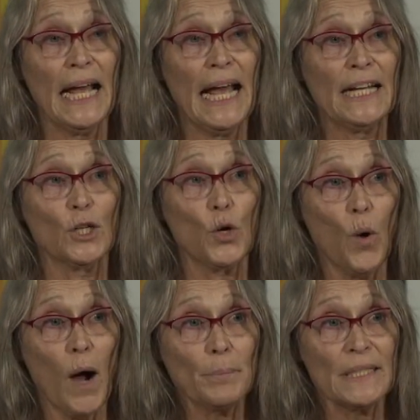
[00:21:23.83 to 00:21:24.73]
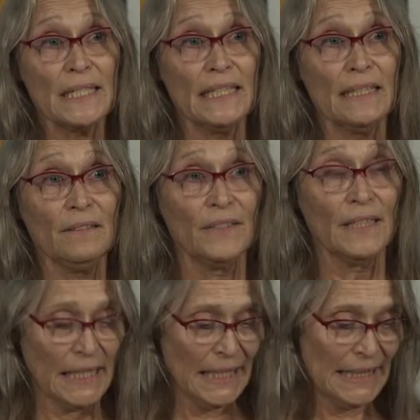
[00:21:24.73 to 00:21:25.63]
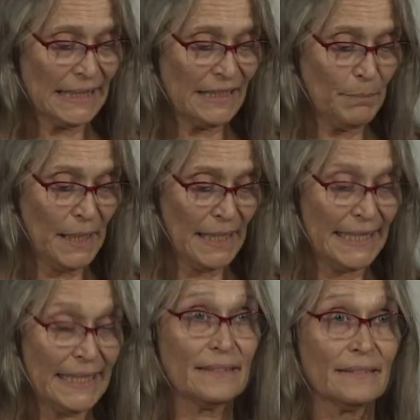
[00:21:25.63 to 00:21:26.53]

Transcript: and a cooperative elective body.